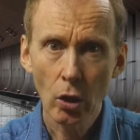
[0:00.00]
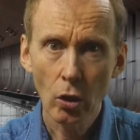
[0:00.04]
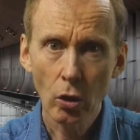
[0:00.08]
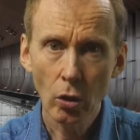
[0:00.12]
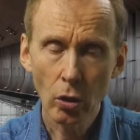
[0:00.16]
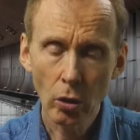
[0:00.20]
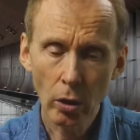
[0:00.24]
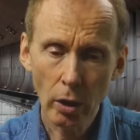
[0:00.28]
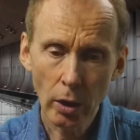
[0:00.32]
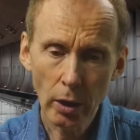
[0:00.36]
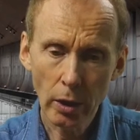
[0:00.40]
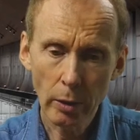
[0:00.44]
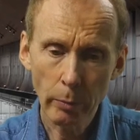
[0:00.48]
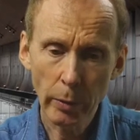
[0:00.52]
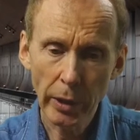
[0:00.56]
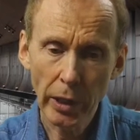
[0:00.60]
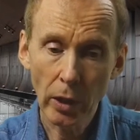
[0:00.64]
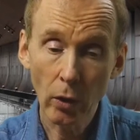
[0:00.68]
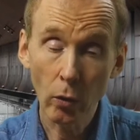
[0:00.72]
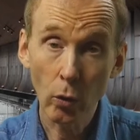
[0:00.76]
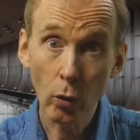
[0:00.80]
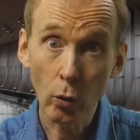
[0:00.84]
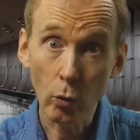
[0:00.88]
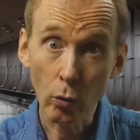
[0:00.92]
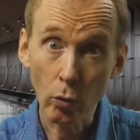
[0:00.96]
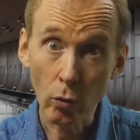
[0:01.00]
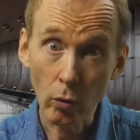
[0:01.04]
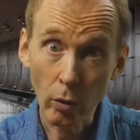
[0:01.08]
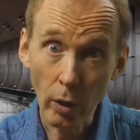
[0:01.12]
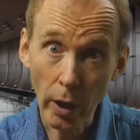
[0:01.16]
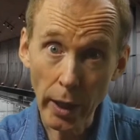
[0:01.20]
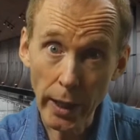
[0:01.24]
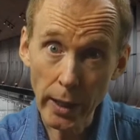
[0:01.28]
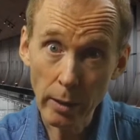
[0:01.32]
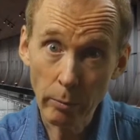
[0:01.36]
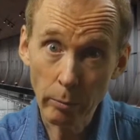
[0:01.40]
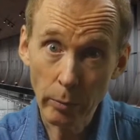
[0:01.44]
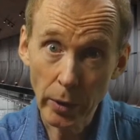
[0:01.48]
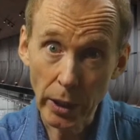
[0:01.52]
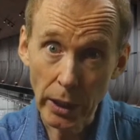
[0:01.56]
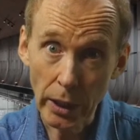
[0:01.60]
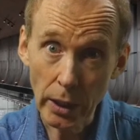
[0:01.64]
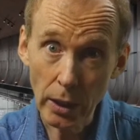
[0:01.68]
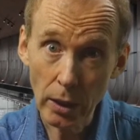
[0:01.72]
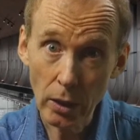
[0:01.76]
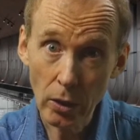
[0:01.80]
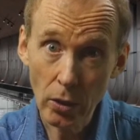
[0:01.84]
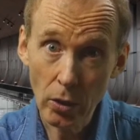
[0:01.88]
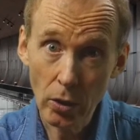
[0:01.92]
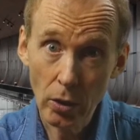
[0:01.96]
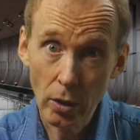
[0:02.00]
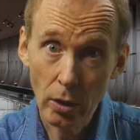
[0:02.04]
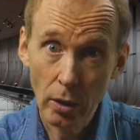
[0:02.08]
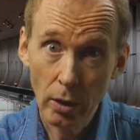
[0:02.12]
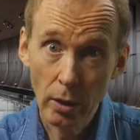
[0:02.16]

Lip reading: You need to be on the right beach,